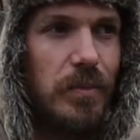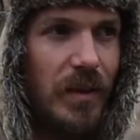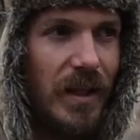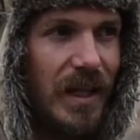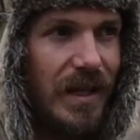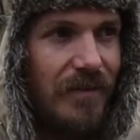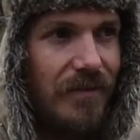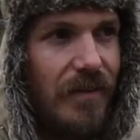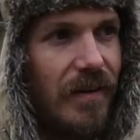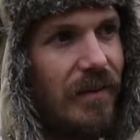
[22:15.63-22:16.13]

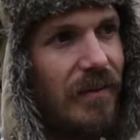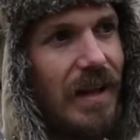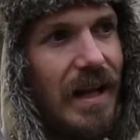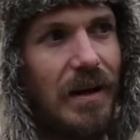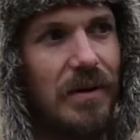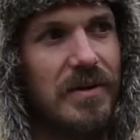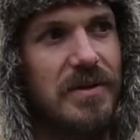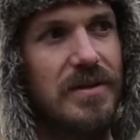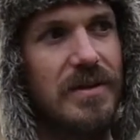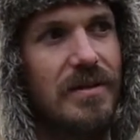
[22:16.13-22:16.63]
plant
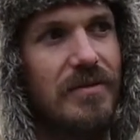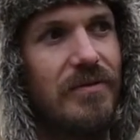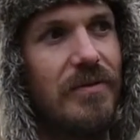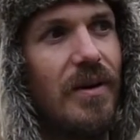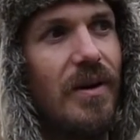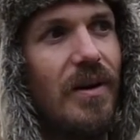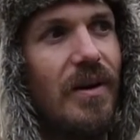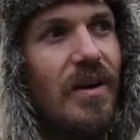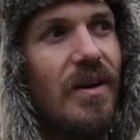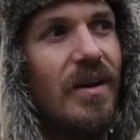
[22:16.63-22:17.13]
flowers in the
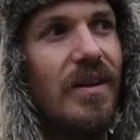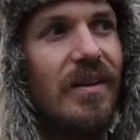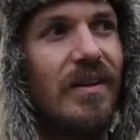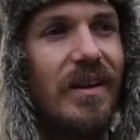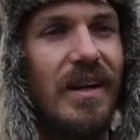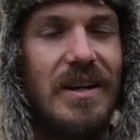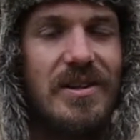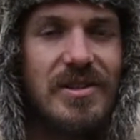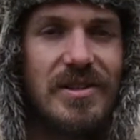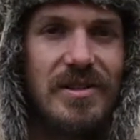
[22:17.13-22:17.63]
fall,
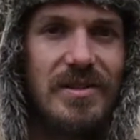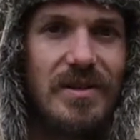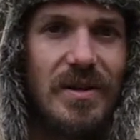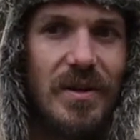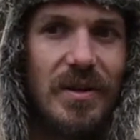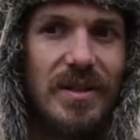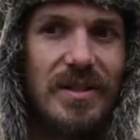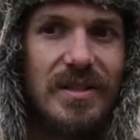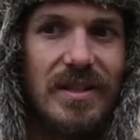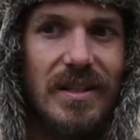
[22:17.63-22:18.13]
and just
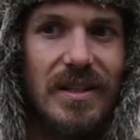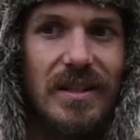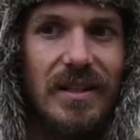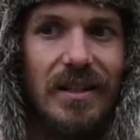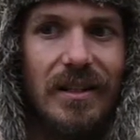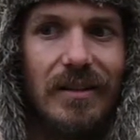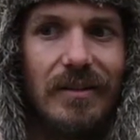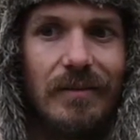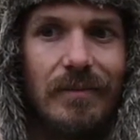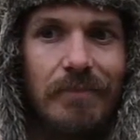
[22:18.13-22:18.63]

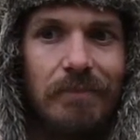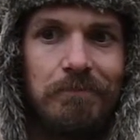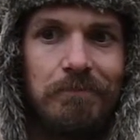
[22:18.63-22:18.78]
noticing,